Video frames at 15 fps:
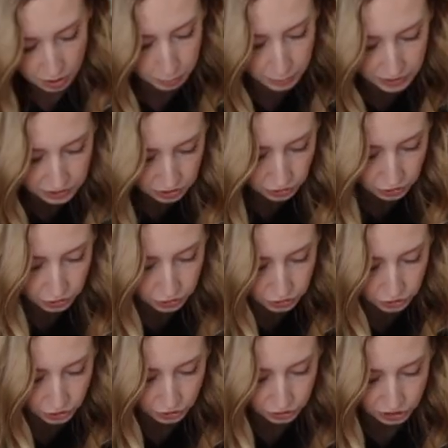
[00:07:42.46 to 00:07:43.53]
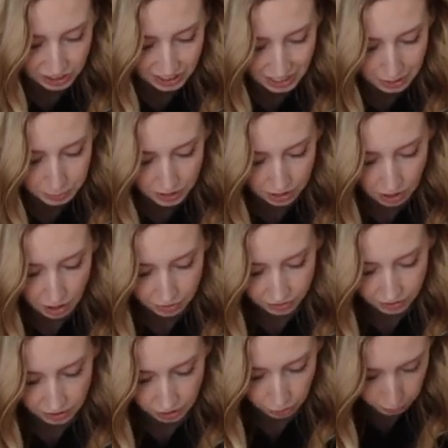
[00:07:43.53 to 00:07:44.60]
the blisters or it just keeps it off
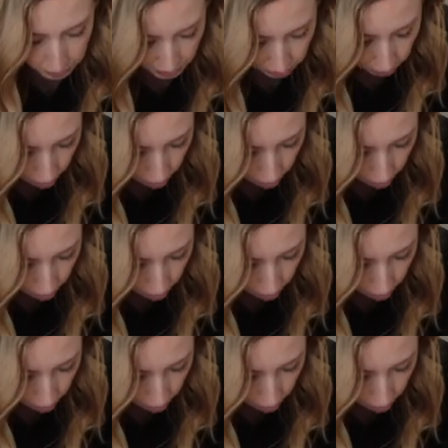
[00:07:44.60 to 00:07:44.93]
a little bit